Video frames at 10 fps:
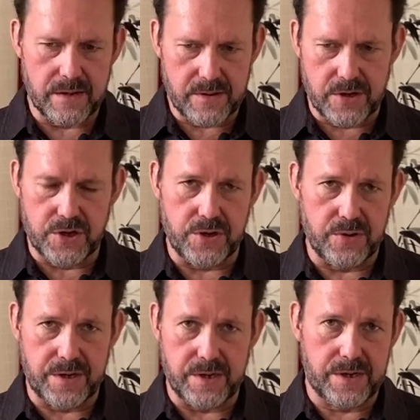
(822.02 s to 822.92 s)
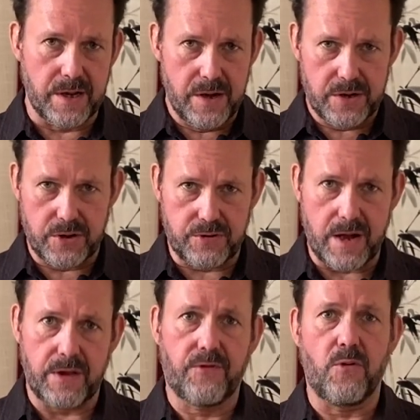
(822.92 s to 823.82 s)
the juices to
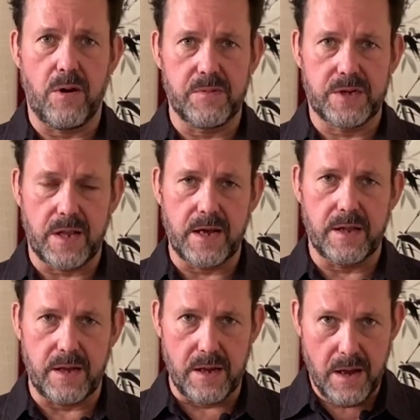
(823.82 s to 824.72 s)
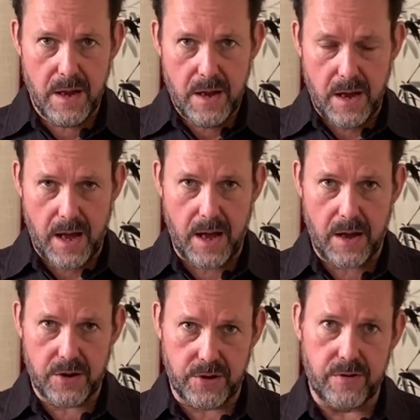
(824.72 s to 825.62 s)
transform slightly
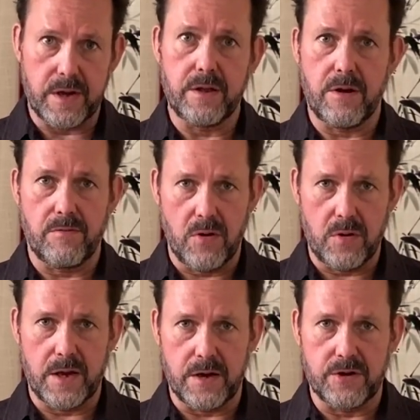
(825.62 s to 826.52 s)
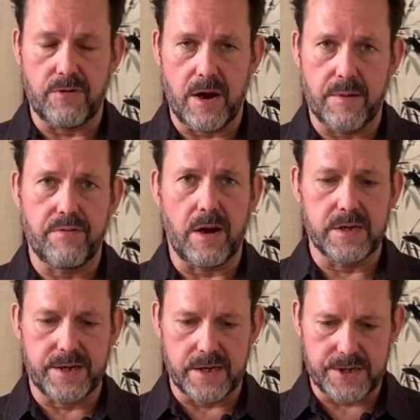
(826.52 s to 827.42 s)
during their rolling and drying
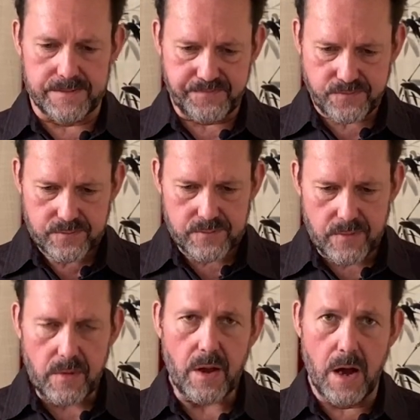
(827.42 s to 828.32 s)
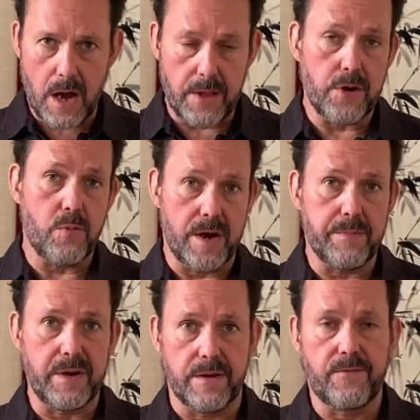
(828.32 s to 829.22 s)
process on their way to
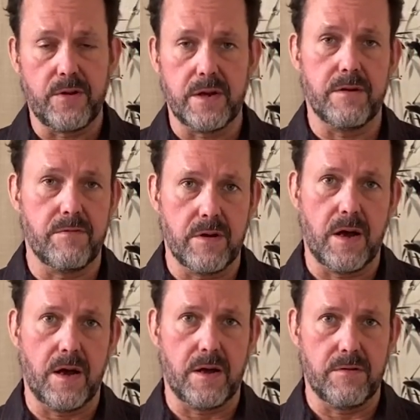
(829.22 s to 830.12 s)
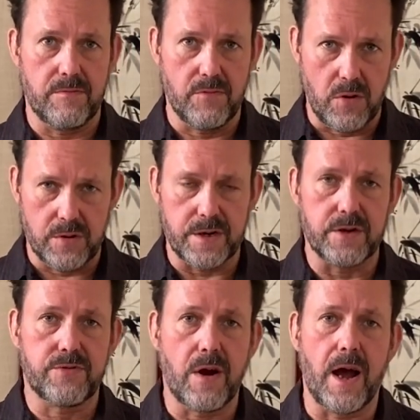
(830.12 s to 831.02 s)
being fully rolled and
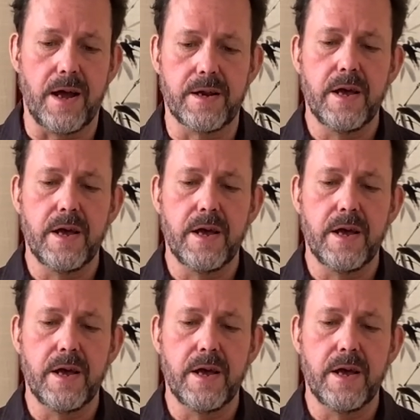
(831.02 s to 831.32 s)
dried.